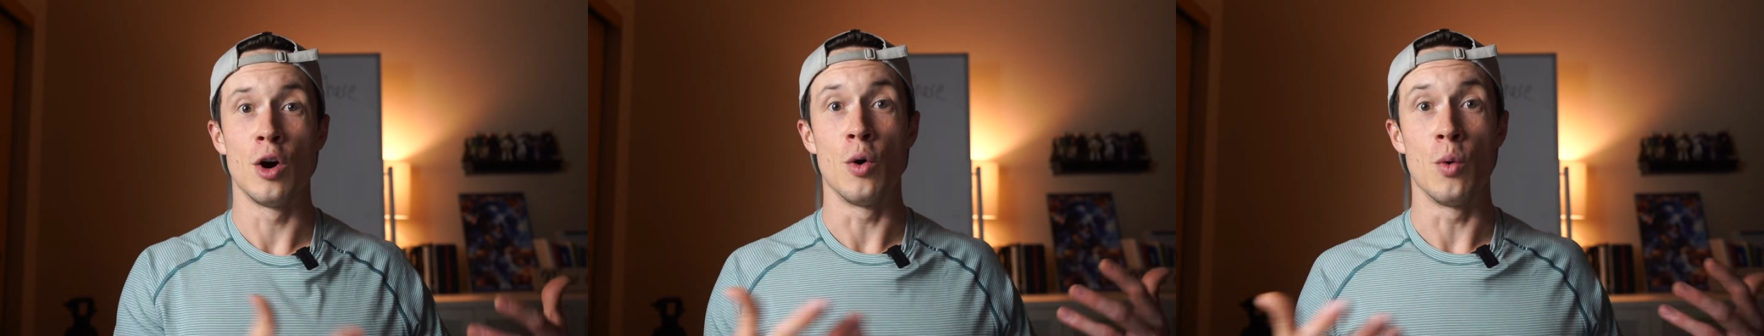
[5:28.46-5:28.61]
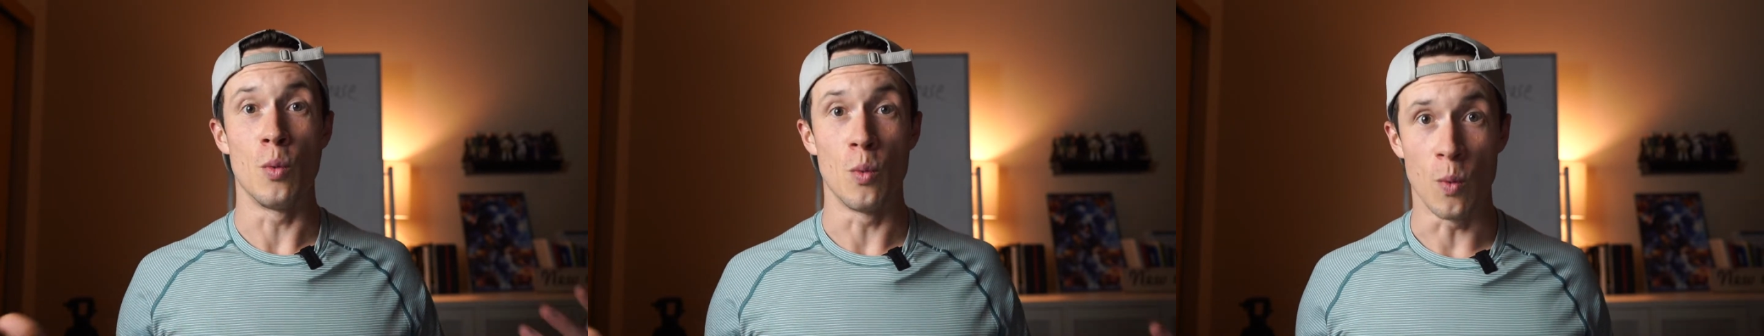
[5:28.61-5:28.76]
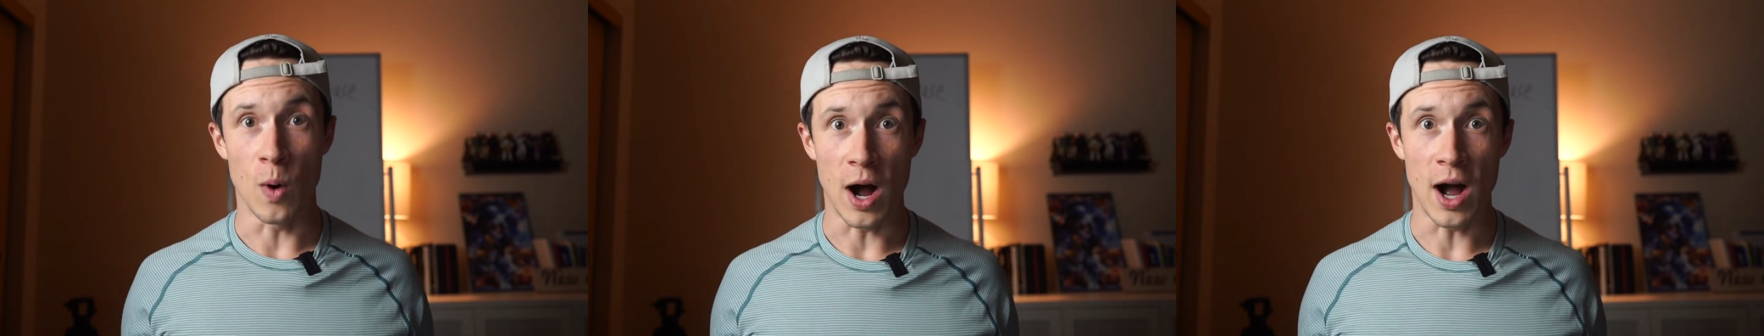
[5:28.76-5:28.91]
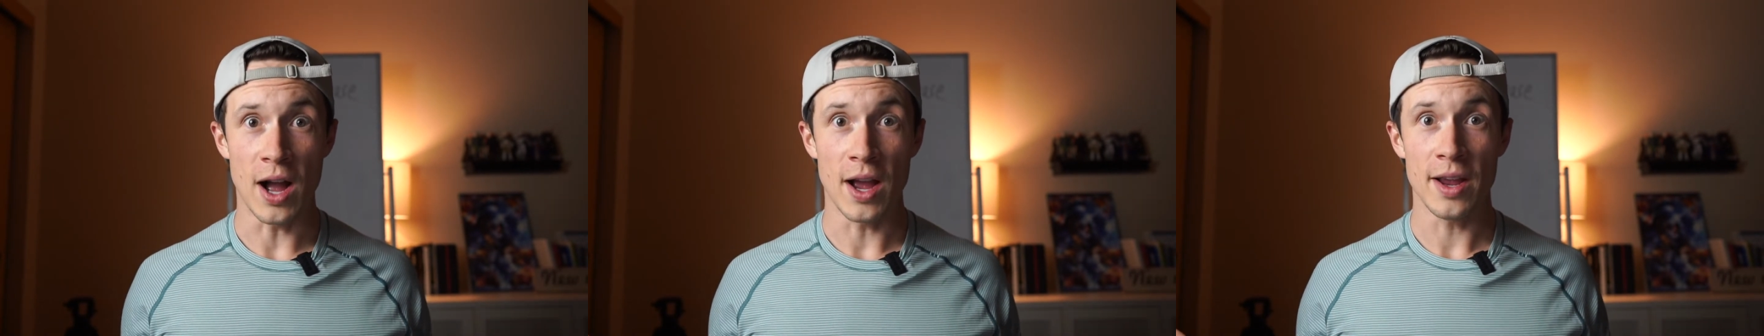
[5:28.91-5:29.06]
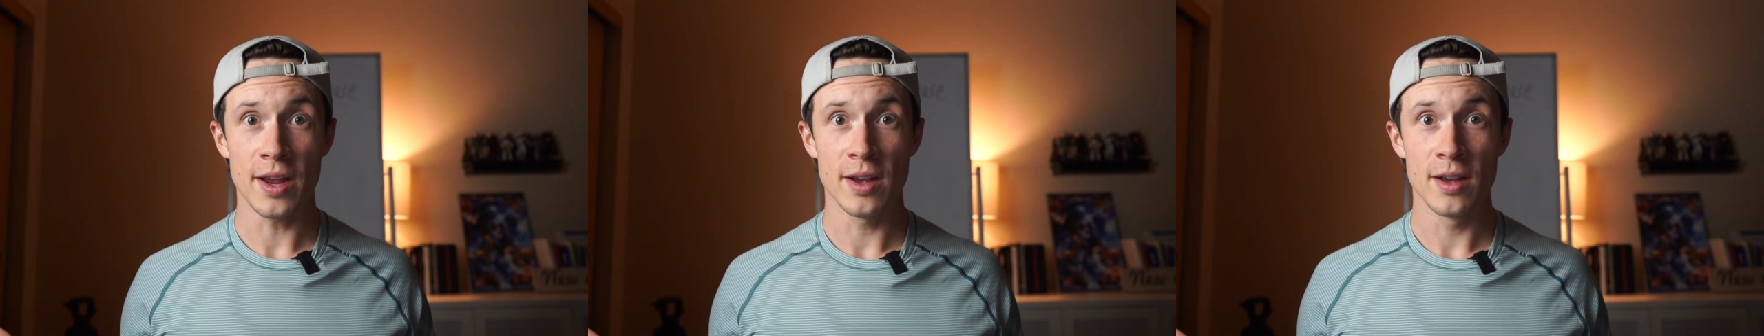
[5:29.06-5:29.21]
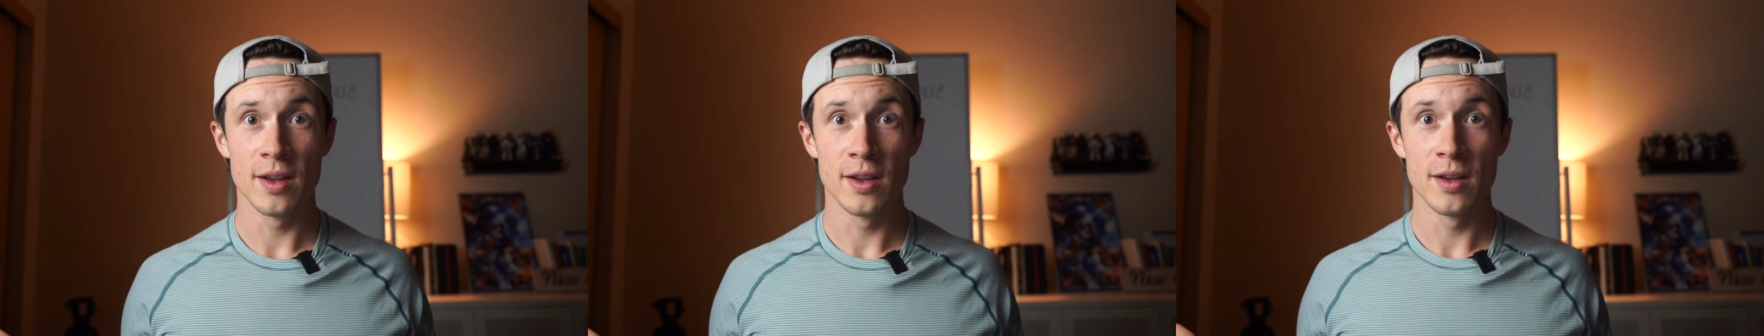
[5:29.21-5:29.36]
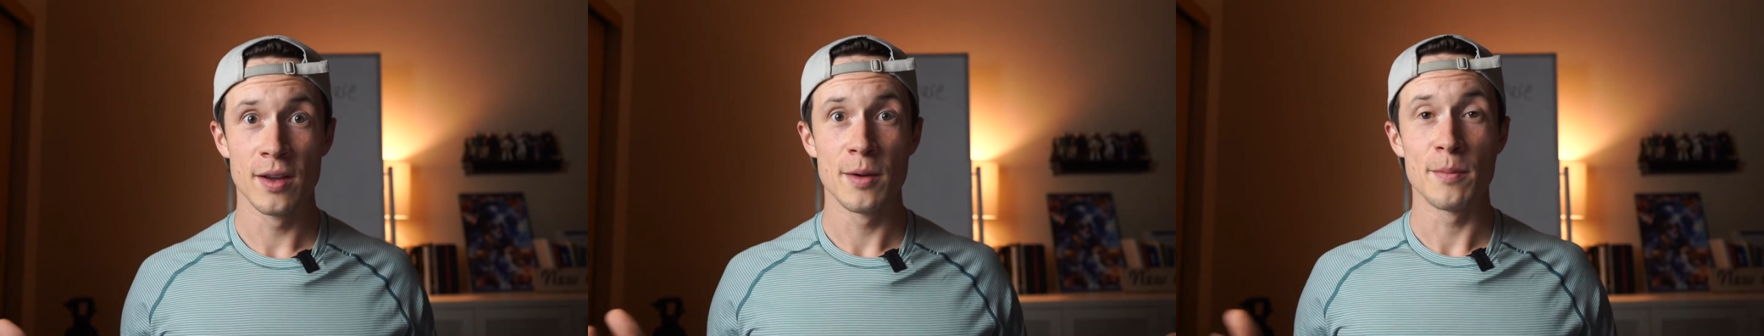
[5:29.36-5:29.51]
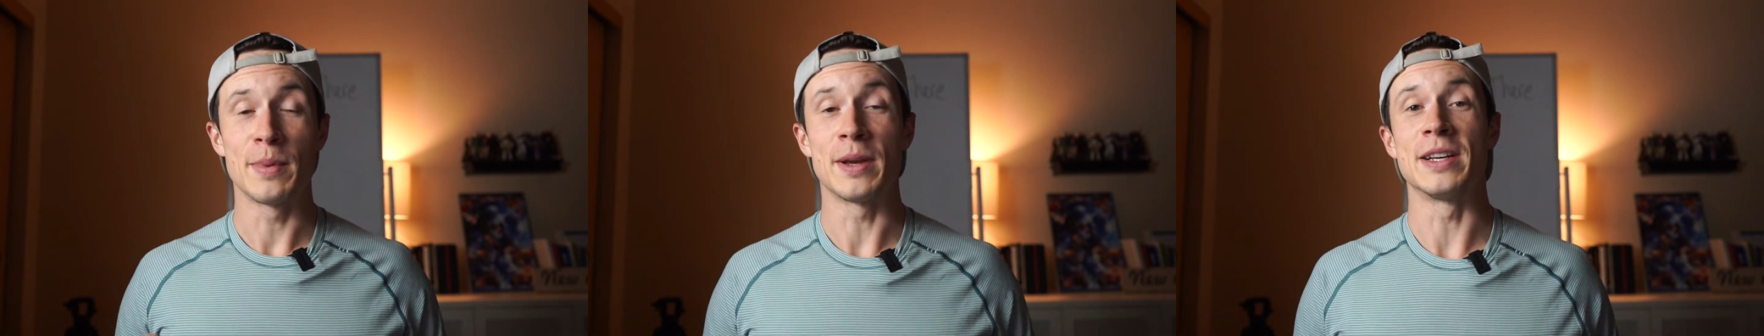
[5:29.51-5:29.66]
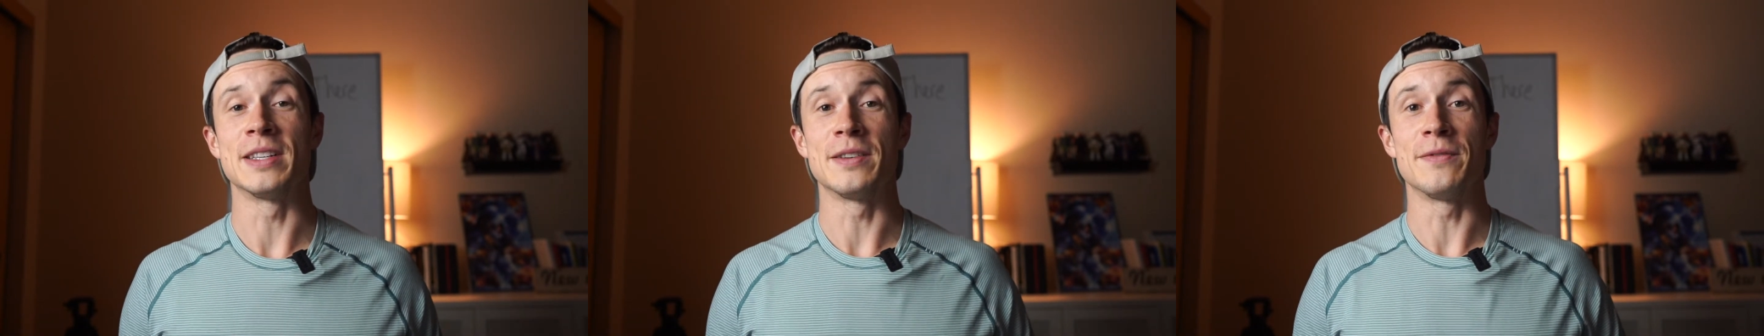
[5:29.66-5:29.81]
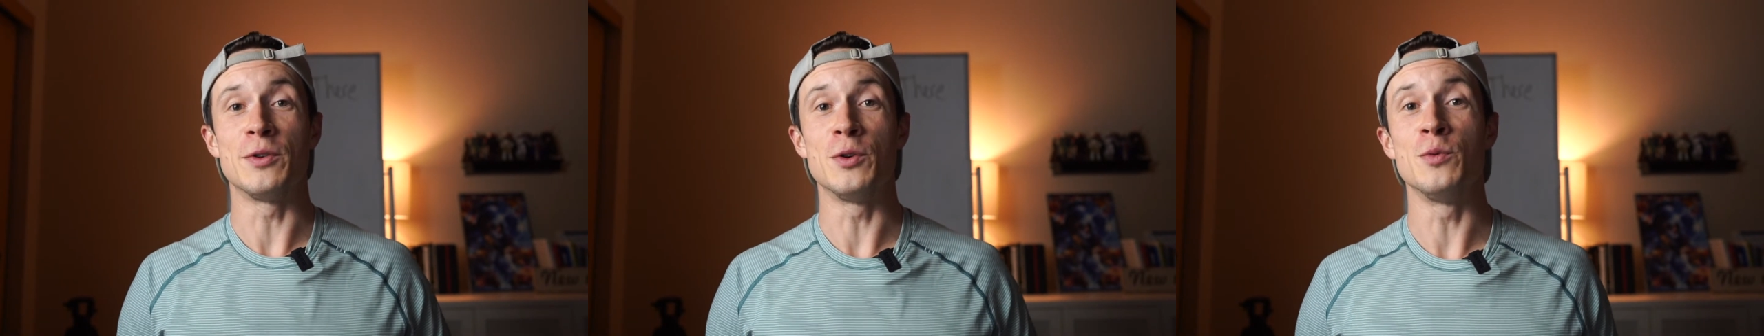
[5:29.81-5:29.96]
Why?
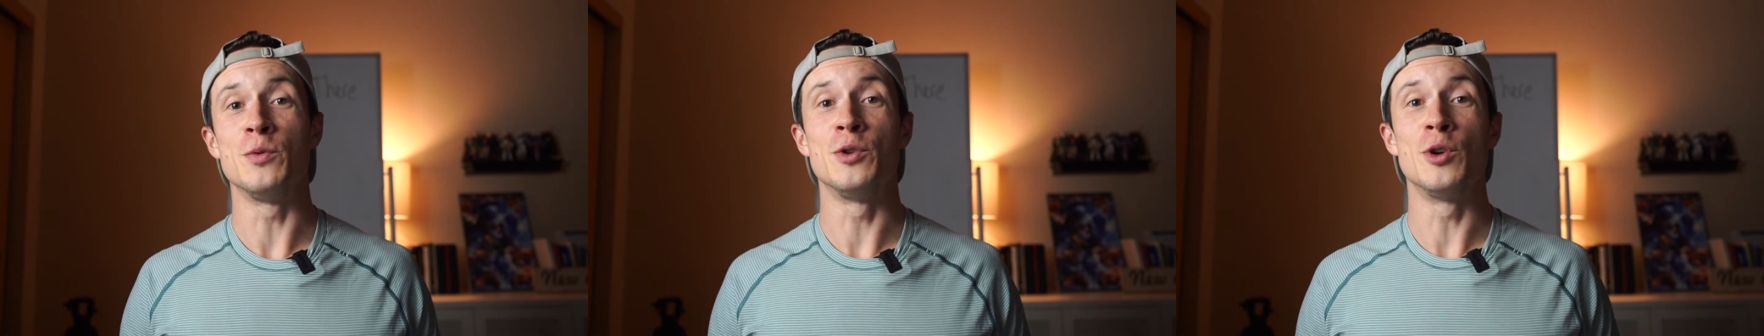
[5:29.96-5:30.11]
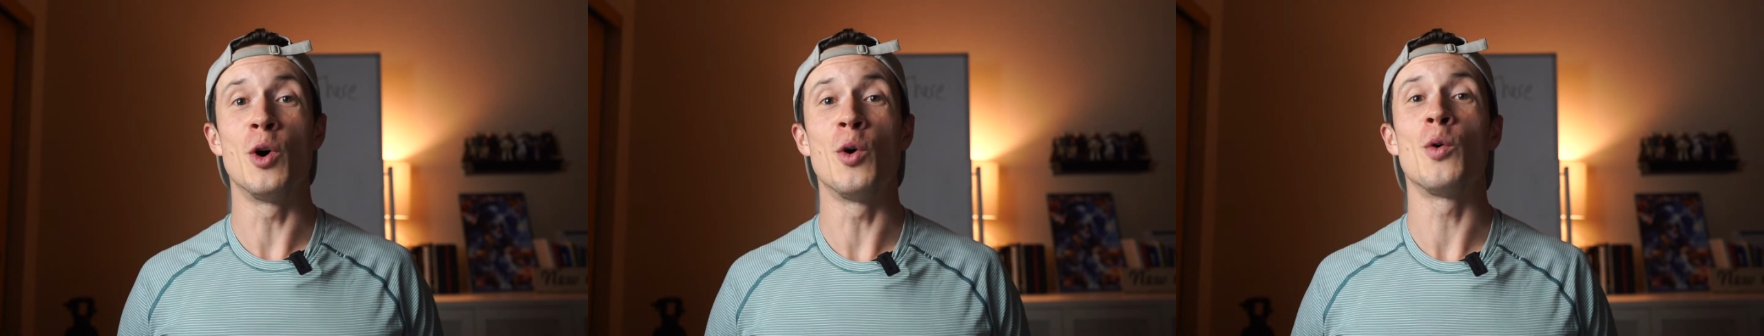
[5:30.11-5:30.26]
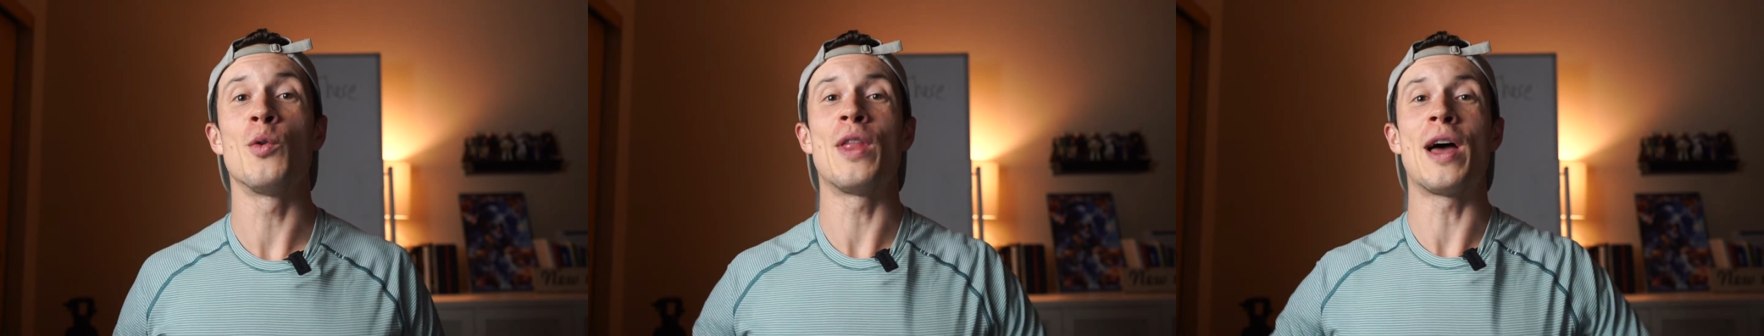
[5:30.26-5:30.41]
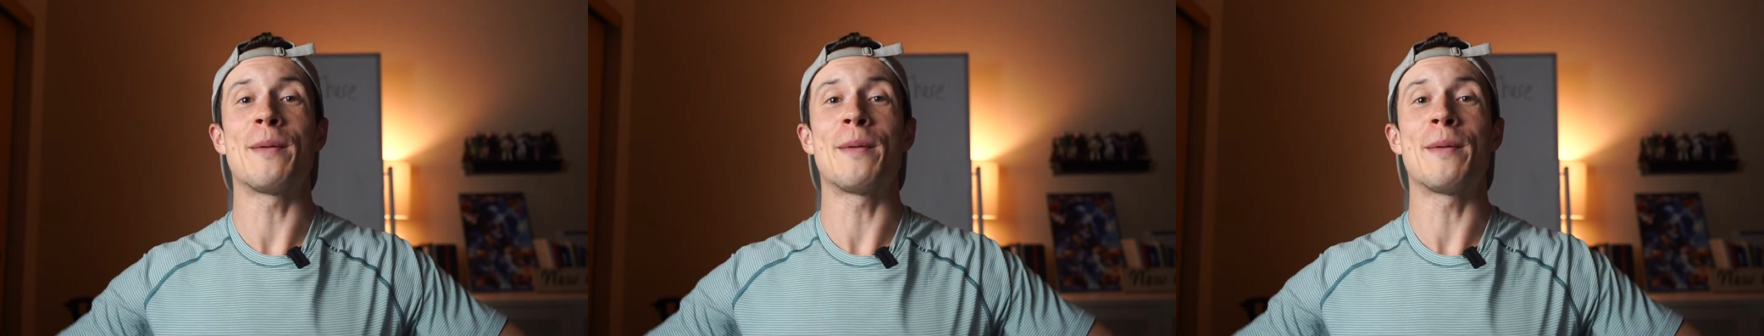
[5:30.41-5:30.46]
Because if you don't,